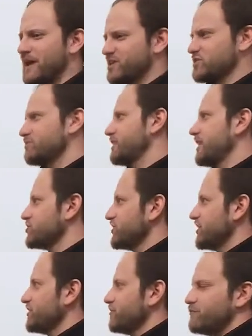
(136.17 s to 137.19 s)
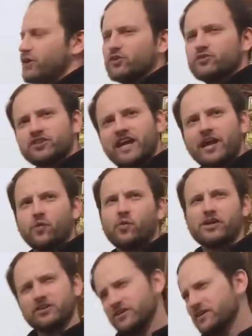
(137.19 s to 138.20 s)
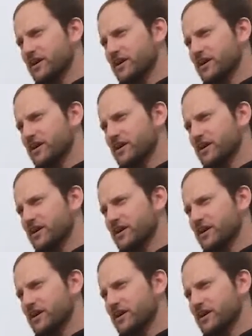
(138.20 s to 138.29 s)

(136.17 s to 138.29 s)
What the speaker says: as a pedestrian felt kind of weird.